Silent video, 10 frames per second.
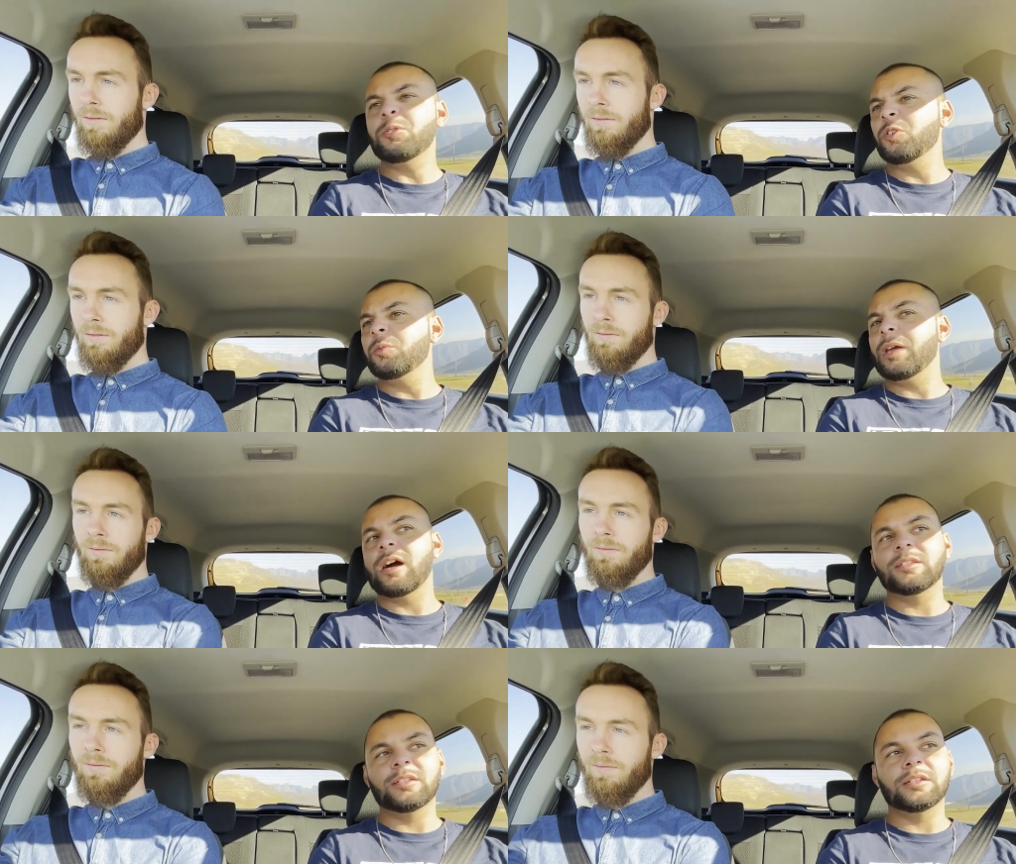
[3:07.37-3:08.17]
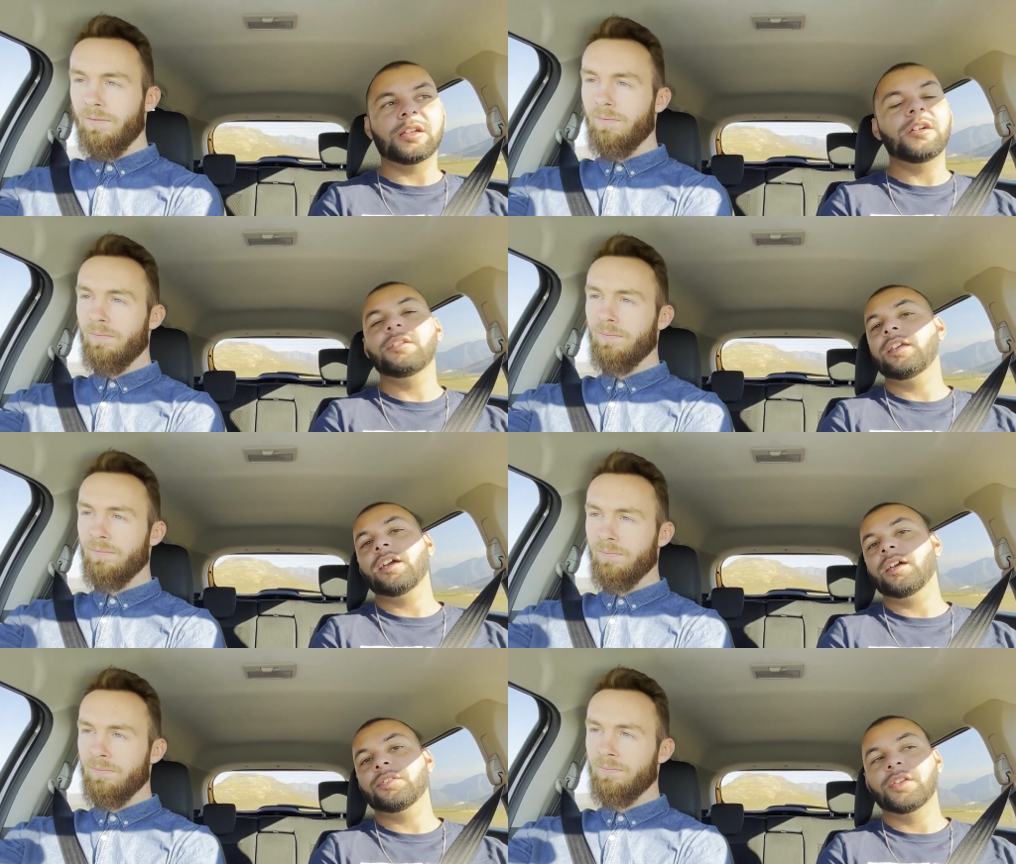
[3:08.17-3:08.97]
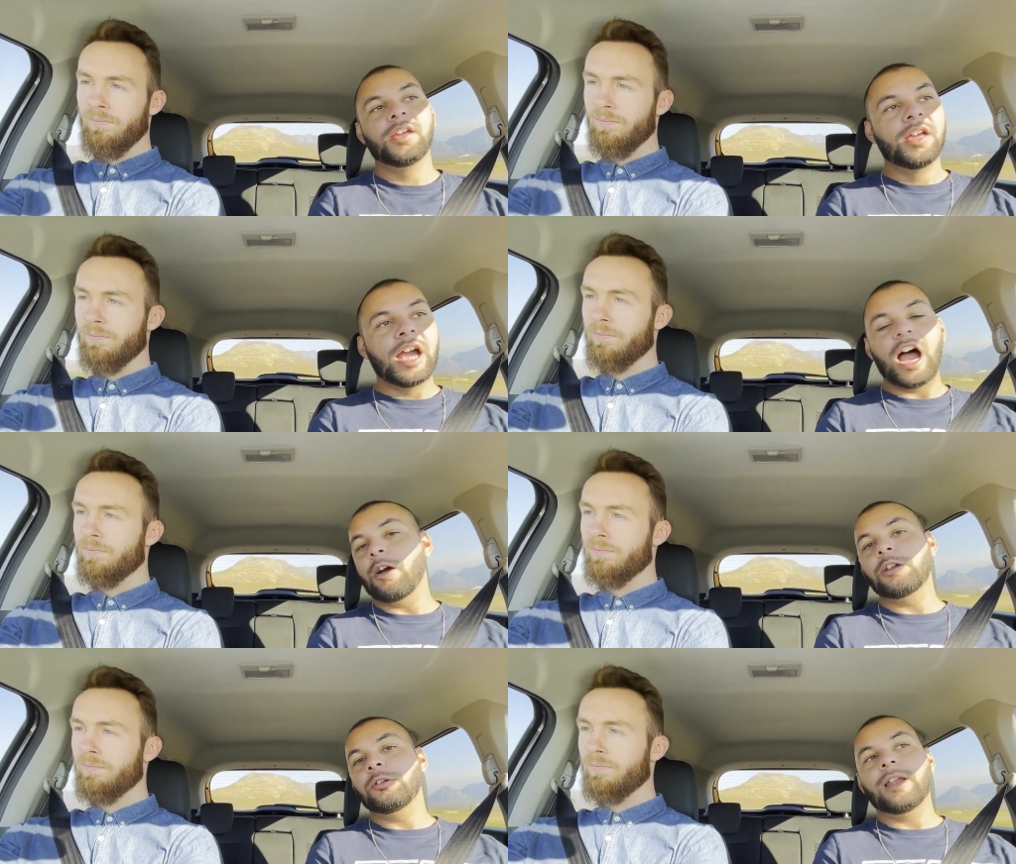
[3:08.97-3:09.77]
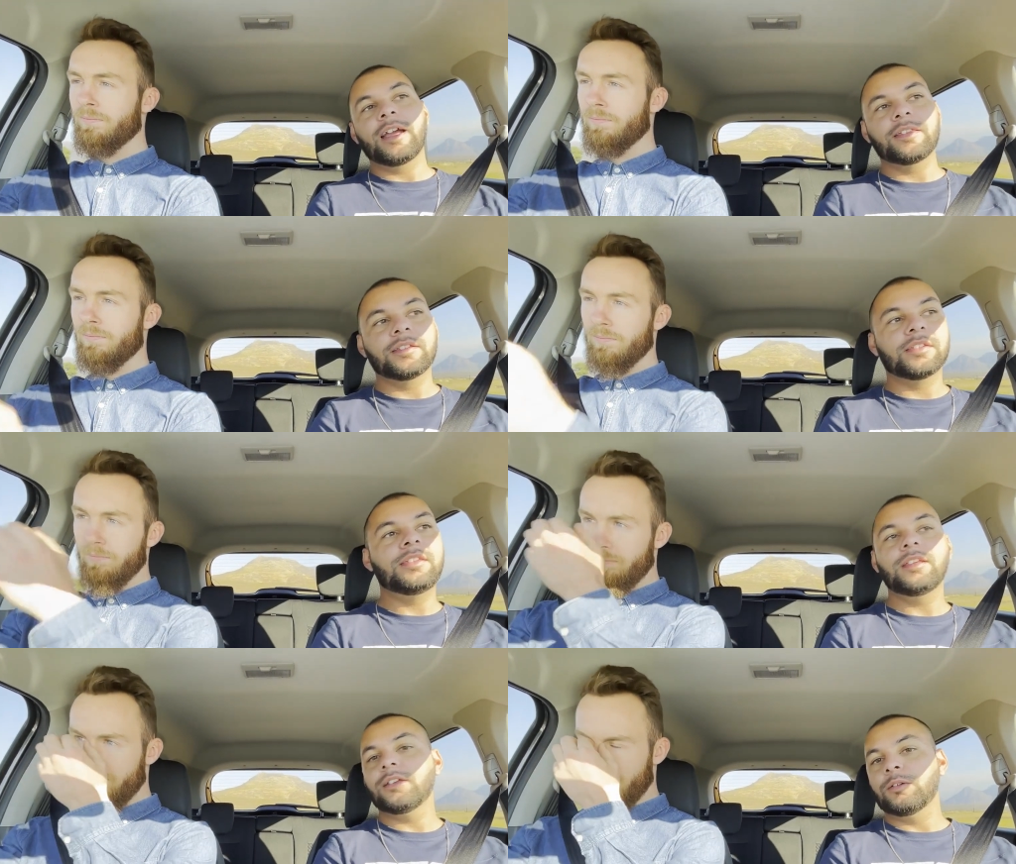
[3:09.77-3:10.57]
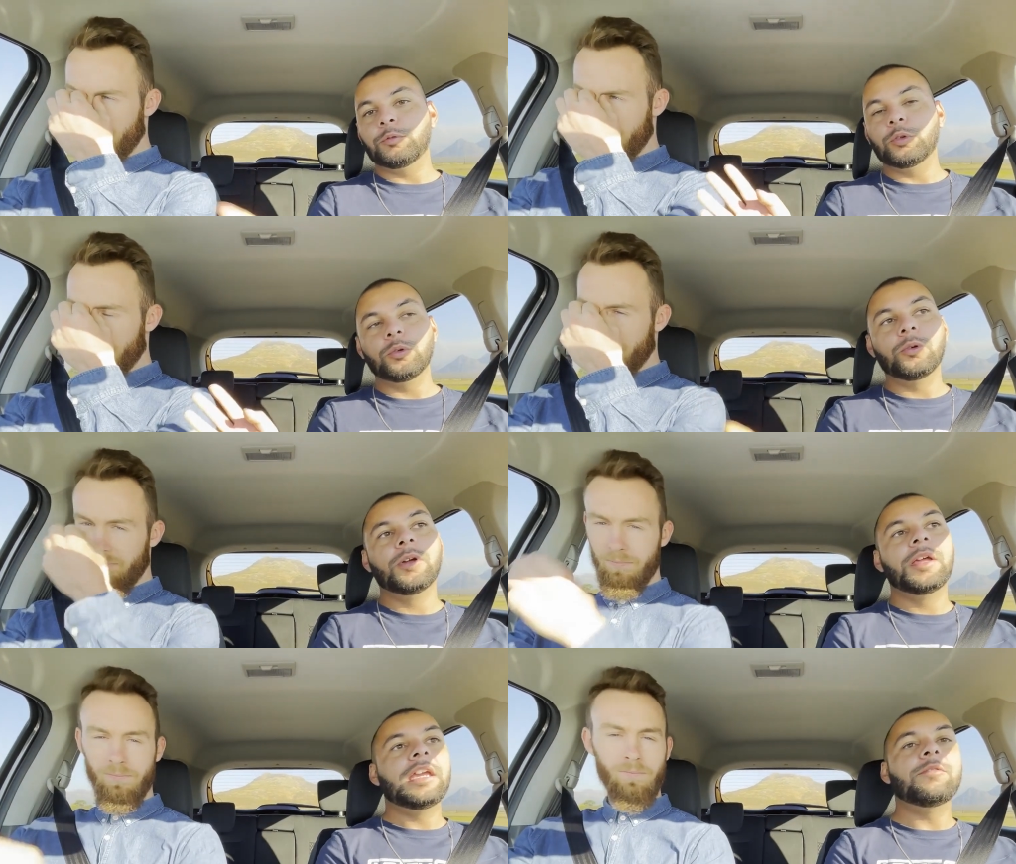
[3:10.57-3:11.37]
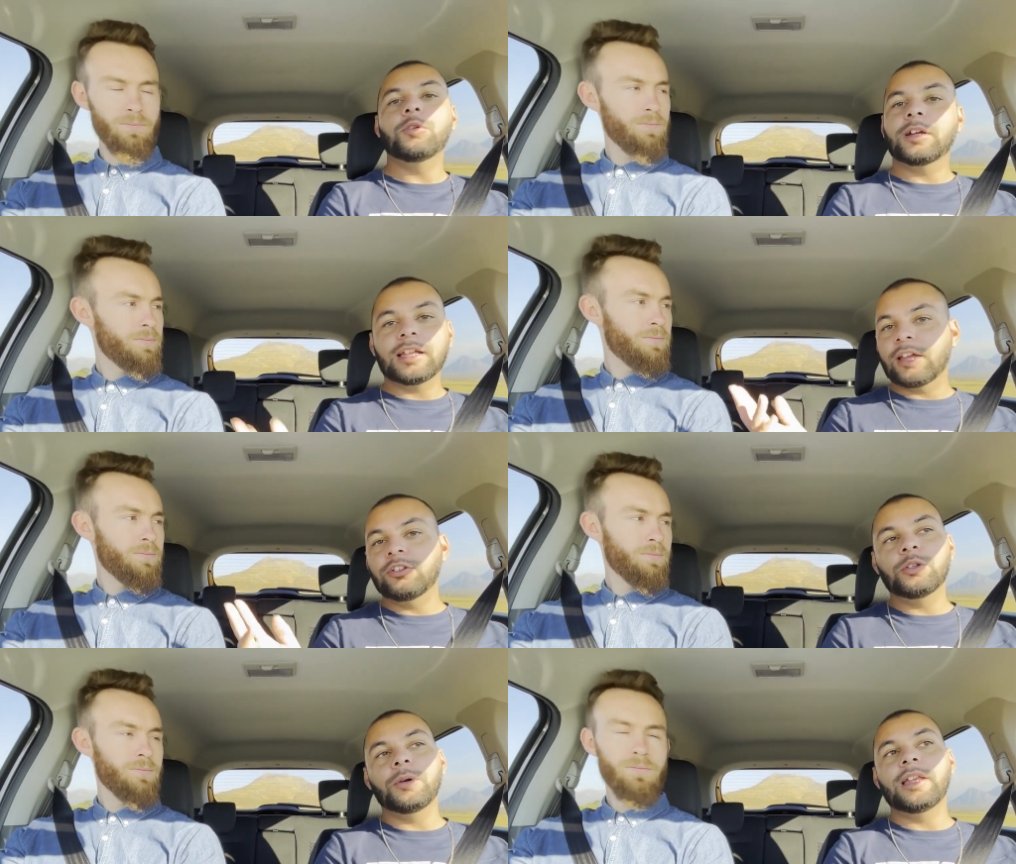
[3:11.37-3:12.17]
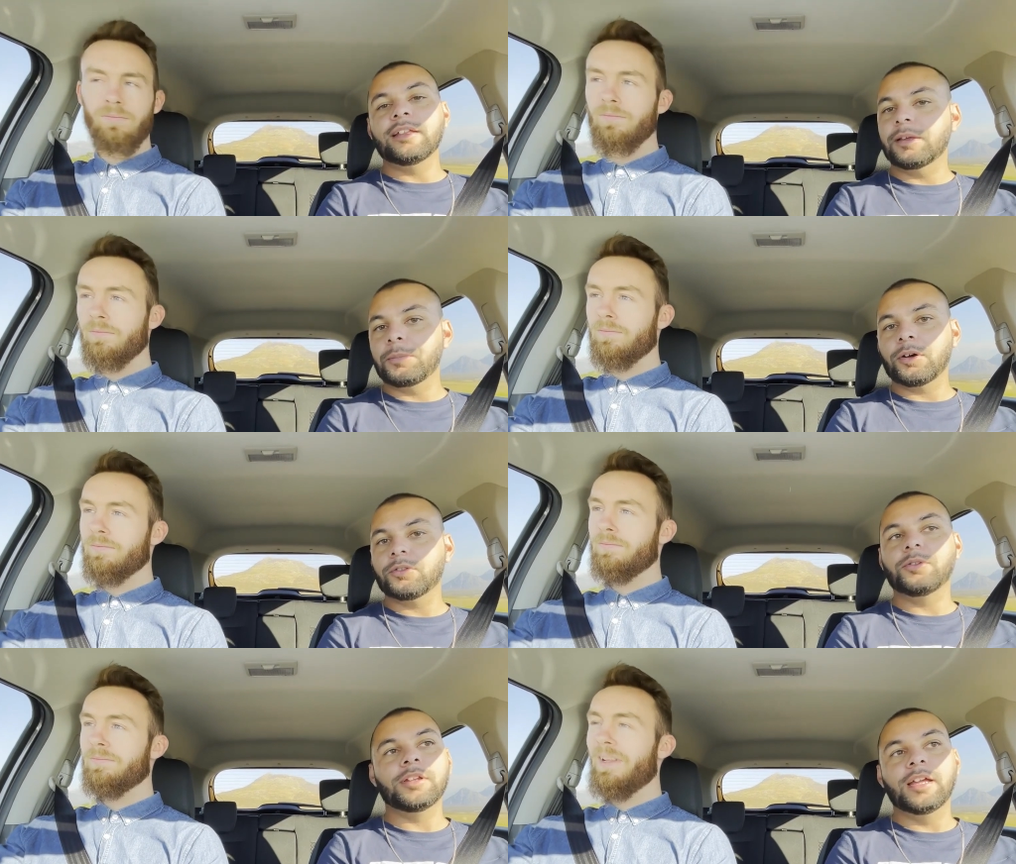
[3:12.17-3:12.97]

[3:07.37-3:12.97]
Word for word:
Speaker 1: people called me out on it. Oh, Niyaaz, how can you like this? The thing, if you do, if you crash into a letterbox,